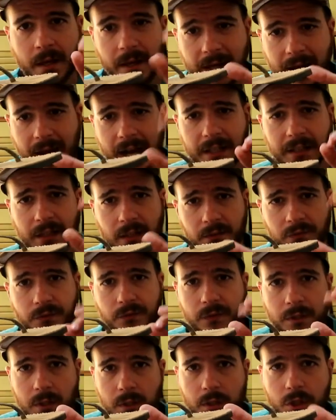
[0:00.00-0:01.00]

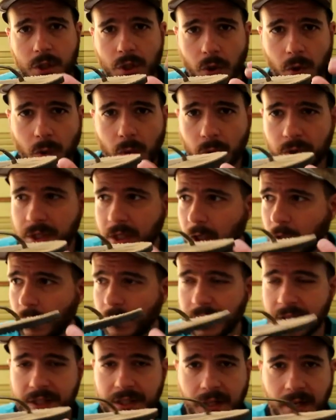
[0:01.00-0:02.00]
reactive soles and
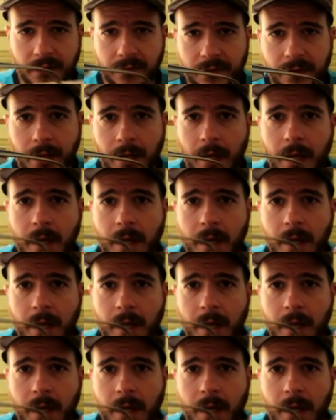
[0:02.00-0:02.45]
all this stuff,